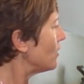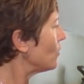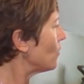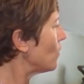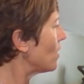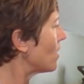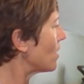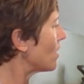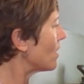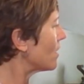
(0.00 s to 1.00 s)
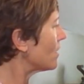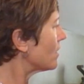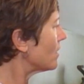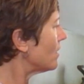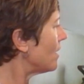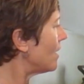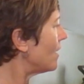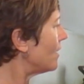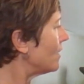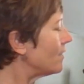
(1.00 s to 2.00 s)
Your
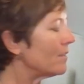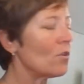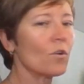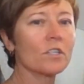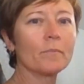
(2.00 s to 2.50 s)
horse